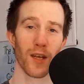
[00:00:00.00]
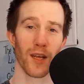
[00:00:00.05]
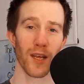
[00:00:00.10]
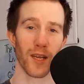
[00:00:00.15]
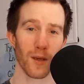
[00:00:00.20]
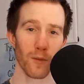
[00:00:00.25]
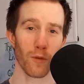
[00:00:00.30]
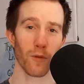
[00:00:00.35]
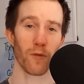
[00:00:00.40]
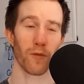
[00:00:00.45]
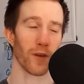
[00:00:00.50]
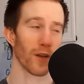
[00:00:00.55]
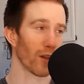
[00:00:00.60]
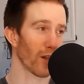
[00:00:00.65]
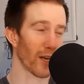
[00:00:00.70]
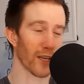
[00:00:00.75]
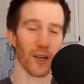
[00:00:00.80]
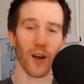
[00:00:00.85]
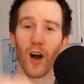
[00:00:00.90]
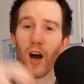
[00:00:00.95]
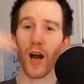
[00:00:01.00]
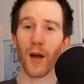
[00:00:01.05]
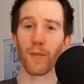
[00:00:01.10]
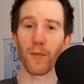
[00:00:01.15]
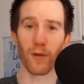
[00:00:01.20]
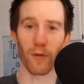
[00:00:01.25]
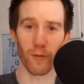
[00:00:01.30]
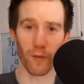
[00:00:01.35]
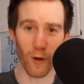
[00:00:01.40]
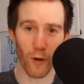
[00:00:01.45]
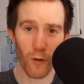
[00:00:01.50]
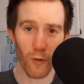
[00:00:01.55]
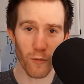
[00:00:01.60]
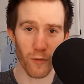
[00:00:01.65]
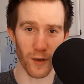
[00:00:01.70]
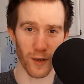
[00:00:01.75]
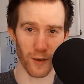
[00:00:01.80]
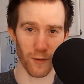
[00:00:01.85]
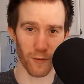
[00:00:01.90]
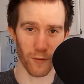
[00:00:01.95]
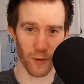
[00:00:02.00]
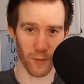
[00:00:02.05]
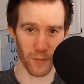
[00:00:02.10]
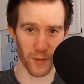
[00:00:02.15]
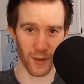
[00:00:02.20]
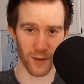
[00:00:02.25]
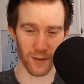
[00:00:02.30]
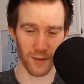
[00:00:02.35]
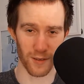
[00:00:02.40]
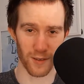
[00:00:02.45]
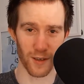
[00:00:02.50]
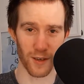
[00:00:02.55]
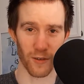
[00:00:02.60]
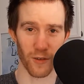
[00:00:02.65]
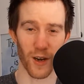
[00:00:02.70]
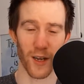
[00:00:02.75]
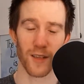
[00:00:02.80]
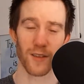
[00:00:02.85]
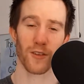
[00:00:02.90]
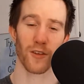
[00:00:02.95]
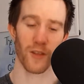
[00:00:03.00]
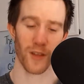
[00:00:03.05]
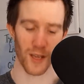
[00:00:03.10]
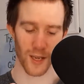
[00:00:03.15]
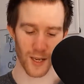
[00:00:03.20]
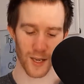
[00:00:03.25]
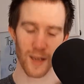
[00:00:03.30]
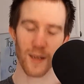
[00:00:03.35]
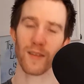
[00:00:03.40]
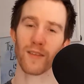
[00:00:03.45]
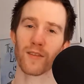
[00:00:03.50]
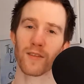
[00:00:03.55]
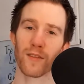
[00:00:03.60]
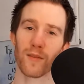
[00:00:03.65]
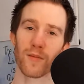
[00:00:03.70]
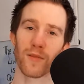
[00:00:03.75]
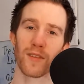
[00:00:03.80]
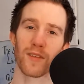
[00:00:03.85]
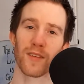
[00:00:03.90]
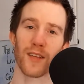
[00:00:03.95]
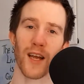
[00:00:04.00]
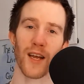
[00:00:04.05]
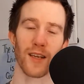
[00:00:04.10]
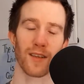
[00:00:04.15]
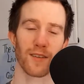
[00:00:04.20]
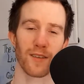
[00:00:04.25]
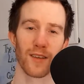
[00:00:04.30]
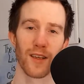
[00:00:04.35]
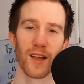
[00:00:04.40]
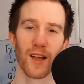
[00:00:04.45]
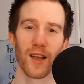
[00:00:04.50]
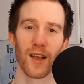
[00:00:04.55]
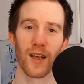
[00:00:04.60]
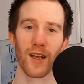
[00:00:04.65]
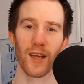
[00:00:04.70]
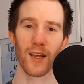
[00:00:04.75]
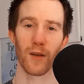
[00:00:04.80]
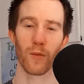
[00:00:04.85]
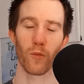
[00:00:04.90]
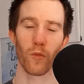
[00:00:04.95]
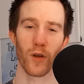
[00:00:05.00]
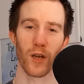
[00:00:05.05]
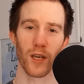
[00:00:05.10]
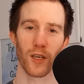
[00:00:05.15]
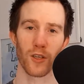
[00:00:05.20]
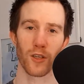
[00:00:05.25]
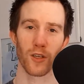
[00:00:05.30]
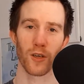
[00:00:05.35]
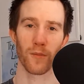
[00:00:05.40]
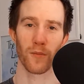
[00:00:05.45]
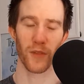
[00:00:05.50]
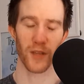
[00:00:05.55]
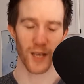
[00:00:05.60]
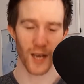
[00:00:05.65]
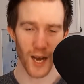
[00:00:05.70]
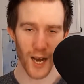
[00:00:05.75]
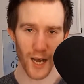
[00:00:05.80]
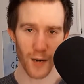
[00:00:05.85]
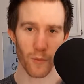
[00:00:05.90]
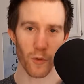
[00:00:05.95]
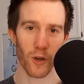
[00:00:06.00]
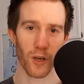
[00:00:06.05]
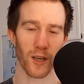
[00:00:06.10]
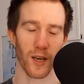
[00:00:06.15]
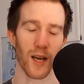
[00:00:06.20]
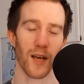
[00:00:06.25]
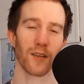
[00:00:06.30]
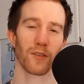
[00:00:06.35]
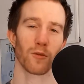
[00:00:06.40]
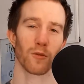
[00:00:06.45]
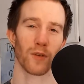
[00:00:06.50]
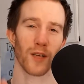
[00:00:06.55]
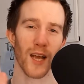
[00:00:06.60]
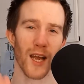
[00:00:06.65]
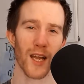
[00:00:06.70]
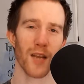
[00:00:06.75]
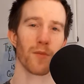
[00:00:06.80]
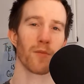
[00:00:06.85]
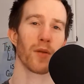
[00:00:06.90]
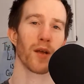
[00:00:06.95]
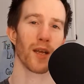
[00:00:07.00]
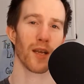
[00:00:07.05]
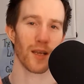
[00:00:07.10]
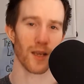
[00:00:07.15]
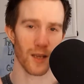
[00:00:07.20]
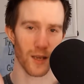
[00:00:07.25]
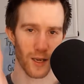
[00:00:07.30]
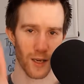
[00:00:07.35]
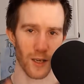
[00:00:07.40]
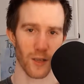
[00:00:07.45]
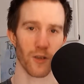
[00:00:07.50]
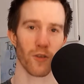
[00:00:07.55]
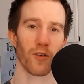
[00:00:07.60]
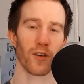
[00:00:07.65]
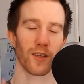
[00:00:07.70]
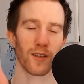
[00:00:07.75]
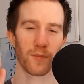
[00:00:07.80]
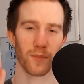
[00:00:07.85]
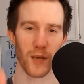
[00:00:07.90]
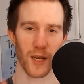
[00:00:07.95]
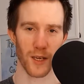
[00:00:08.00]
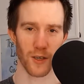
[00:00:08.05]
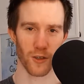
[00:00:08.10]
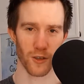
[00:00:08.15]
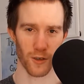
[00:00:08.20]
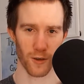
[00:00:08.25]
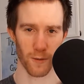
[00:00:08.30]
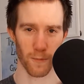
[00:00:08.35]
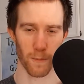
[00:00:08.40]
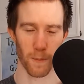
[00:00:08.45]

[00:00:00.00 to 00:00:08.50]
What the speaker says: It will feel like I'm evolving from this, right? So there is some states in which the hard work and hustle can be in your expansion.